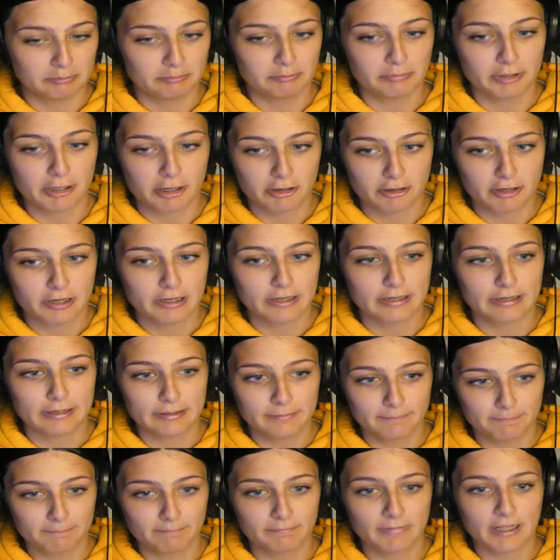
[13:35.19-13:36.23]

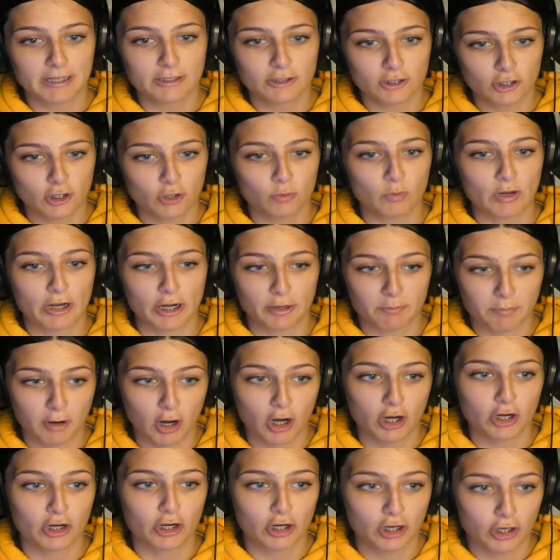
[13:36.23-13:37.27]
Period. They took away your
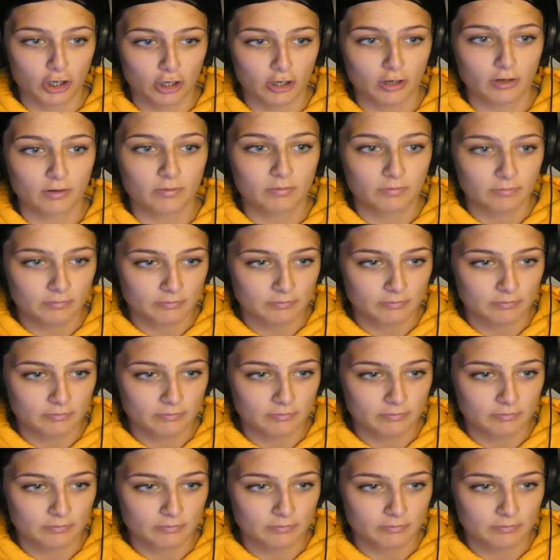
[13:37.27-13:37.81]
partner.